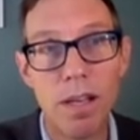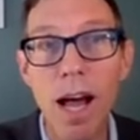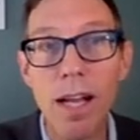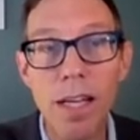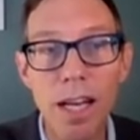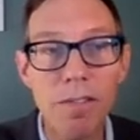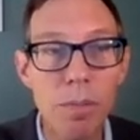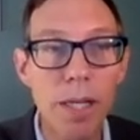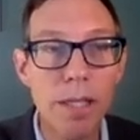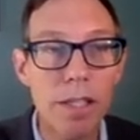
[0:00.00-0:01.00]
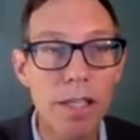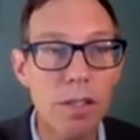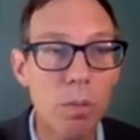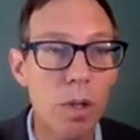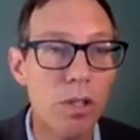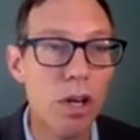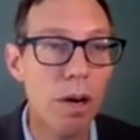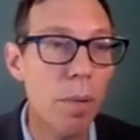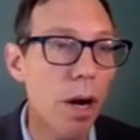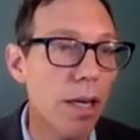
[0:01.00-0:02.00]
non-native species, which
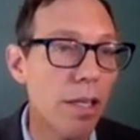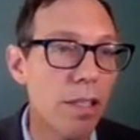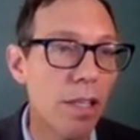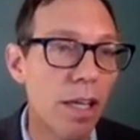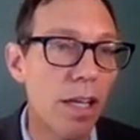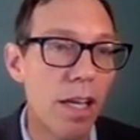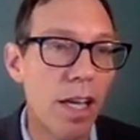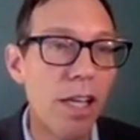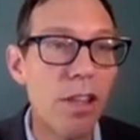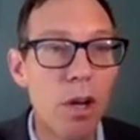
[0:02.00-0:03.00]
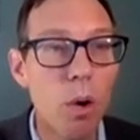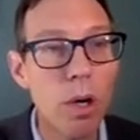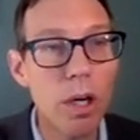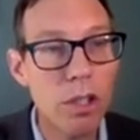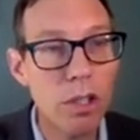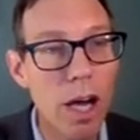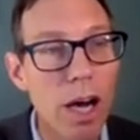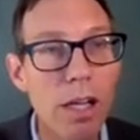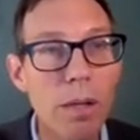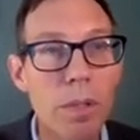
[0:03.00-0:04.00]
are marked in the orange
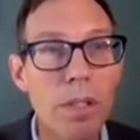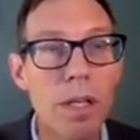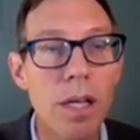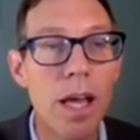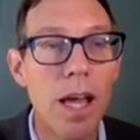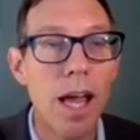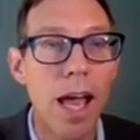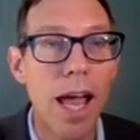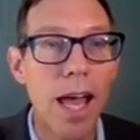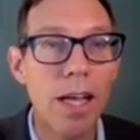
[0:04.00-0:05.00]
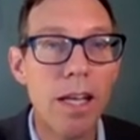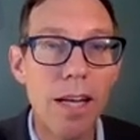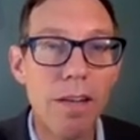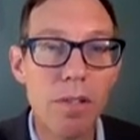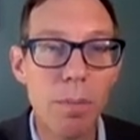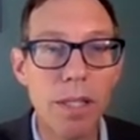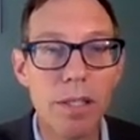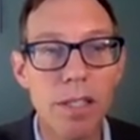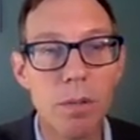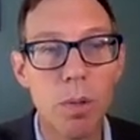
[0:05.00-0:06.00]
columns, and native
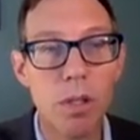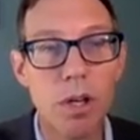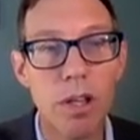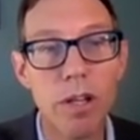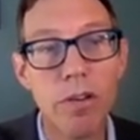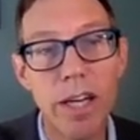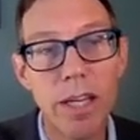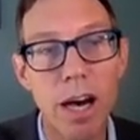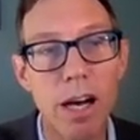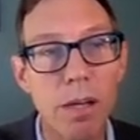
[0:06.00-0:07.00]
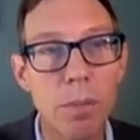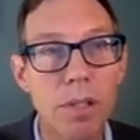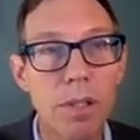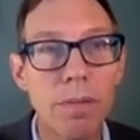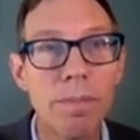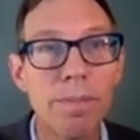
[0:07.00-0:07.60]
species, which are the green columns.